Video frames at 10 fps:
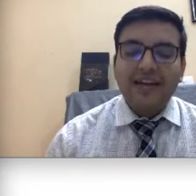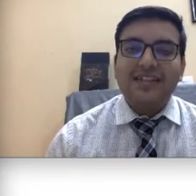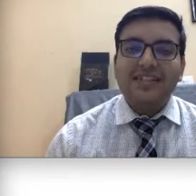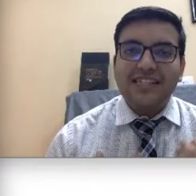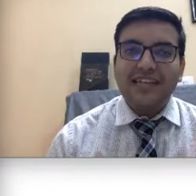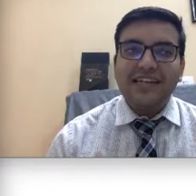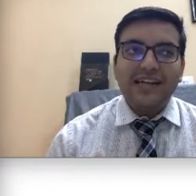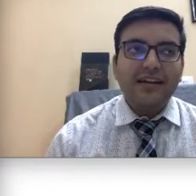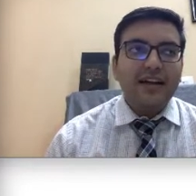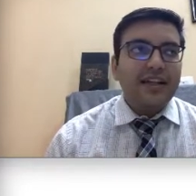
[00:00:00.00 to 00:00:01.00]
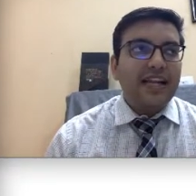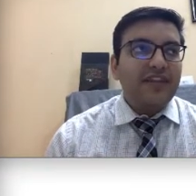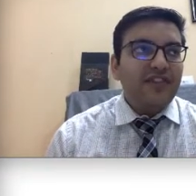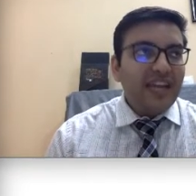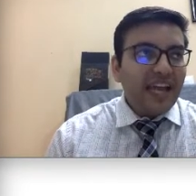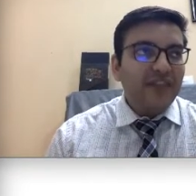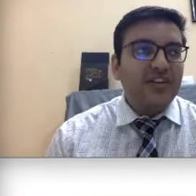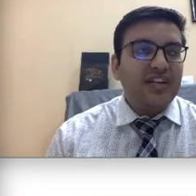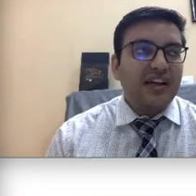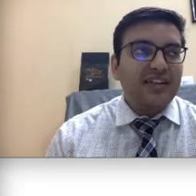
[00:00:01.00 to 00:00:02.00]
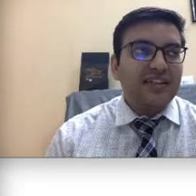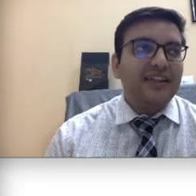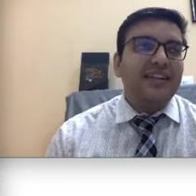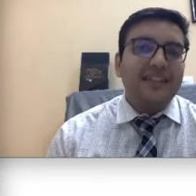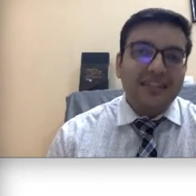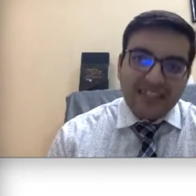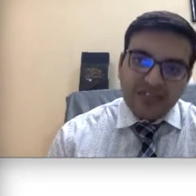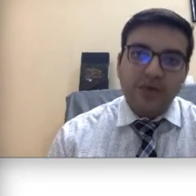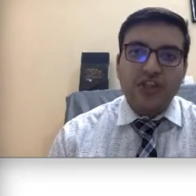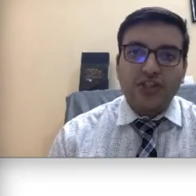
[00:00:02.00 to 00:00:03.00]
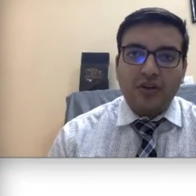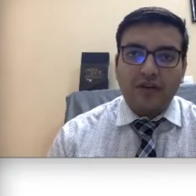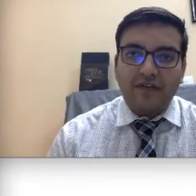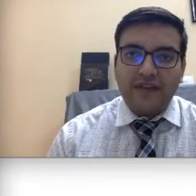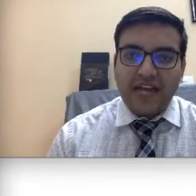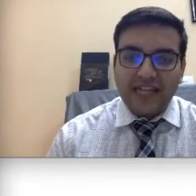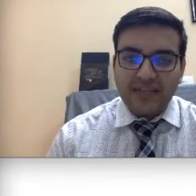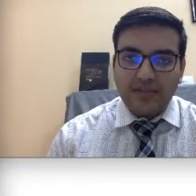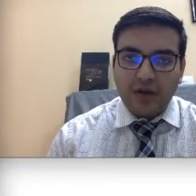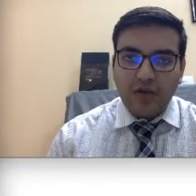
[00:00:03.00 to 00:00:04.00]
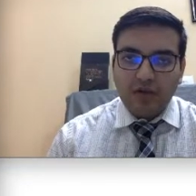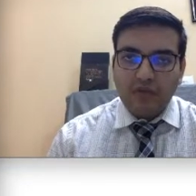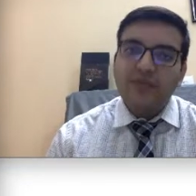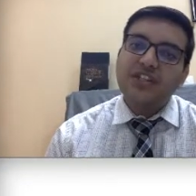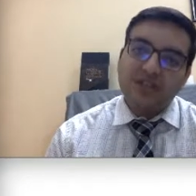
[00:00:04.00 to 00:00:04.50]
stating that we have deducted this much of tax amount, which is